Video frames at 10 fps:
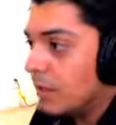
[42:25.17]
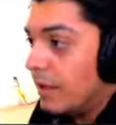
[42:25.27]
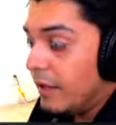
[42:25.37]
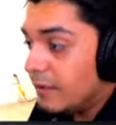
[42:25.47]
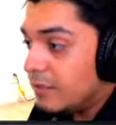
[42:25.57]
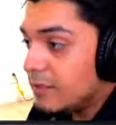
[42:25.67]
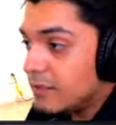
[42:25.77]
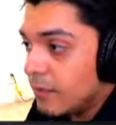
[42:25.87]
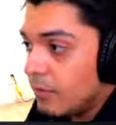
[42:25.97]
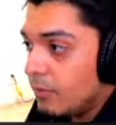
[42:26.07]
If
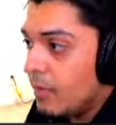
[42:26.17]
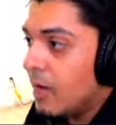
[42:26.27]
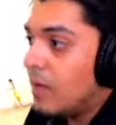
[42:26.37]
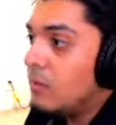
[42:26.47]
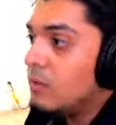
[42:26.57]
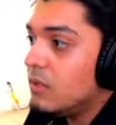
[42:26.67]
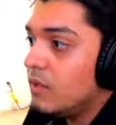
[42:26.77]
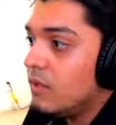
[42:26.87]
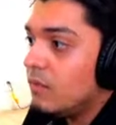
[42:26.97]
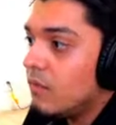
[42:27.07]
so, I
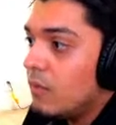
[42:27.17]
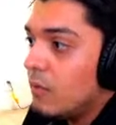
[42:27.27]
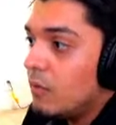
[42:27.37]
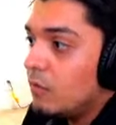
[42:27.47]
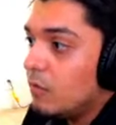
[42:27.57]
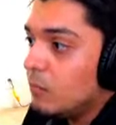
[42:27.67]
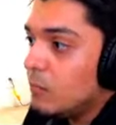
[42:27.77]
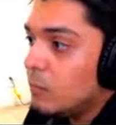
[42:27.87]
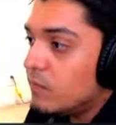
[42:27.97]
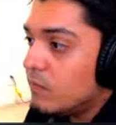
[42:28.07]
believe we'll
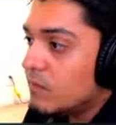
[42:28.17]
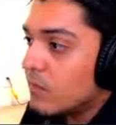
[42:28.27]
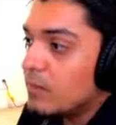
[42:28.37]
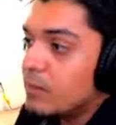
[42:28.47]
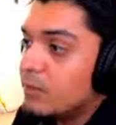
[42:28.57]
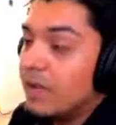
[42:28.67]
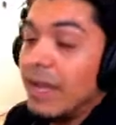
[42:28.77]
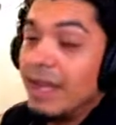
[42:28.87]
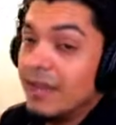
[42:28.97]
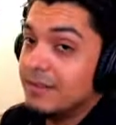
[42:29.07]
move this up to an
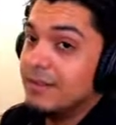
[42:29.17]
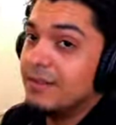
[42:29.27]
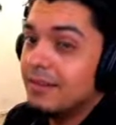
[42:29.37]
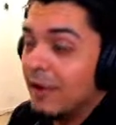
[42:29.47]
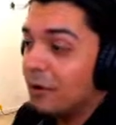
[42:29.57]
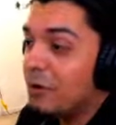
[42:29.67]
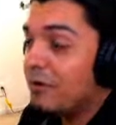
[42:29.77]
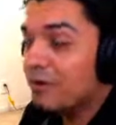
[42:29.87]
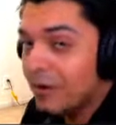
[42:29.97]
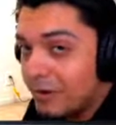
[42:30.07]
8. I don't know.
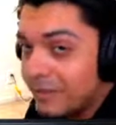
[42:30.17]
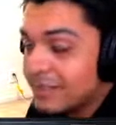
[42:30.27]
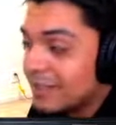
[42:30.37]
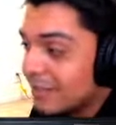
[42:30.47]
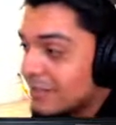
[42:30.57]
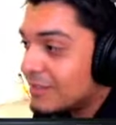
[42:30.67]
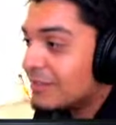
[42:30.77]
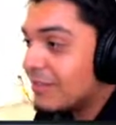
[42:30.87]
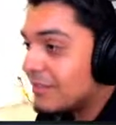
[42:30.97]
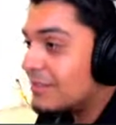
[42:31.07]
That sounds a
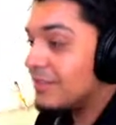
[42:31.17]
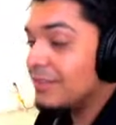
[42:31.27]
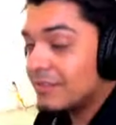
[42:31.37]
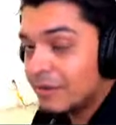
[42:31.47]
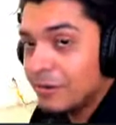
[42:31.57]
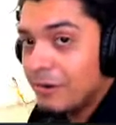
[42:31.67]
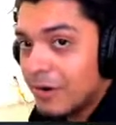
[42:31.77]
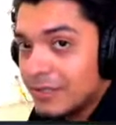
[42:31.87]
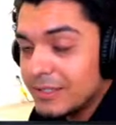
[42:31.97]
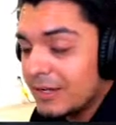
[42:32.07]
little
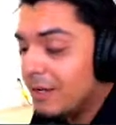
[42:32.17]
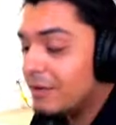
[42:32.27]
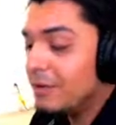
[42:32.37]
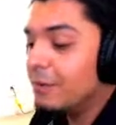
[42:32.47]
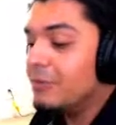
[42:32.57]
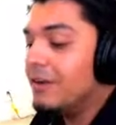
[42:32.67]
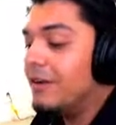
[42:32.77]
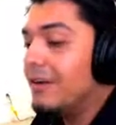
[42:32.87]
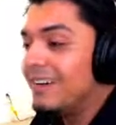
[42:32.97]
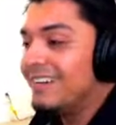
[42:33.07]
crazy, I know, but
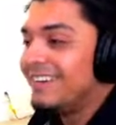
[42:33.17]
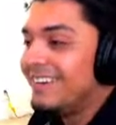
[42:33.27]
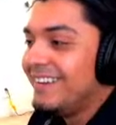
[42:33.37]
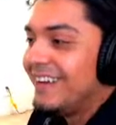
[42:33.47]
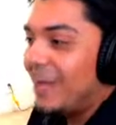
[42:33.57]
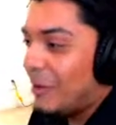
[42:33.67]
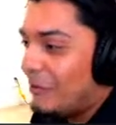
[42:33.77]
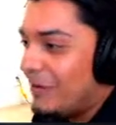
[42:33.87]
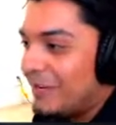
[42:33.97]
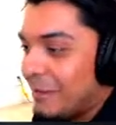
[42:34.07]

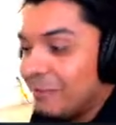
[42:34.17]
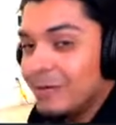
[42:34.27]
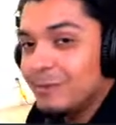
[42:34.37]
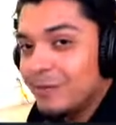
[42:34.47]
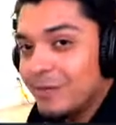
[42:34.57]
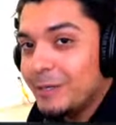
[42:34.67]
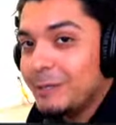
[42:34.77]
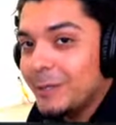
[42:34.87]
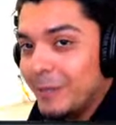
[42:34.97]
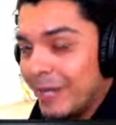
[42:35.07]
I might move it up
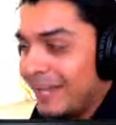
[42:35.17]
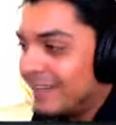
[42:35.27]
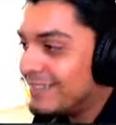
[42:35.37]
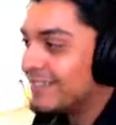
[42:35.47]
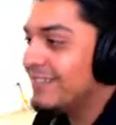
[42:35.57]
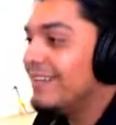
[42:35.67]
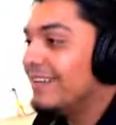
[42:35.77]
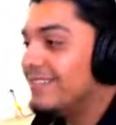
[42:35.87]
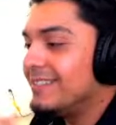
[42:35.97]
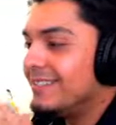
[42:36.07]
to an 8
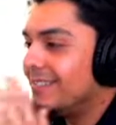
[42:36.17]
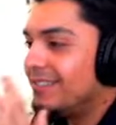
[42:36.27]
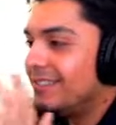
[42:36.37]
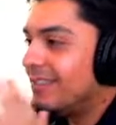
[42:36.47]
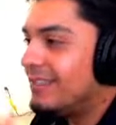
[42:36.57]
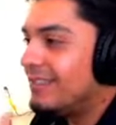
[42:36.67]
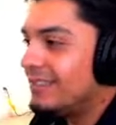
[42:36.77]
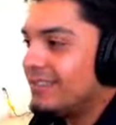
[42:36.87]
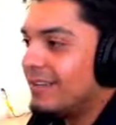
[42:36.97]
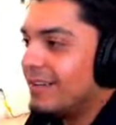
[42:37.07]
because it's just
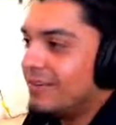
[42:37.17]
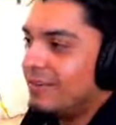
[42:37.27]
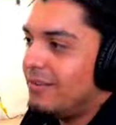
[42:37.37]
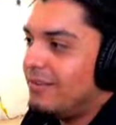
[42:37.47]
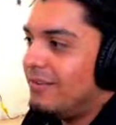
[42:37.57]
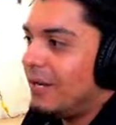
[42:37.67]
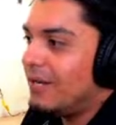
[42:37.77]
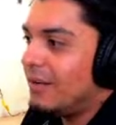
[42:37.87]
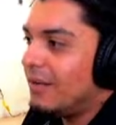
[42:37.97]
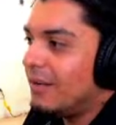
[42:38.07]
like, why not?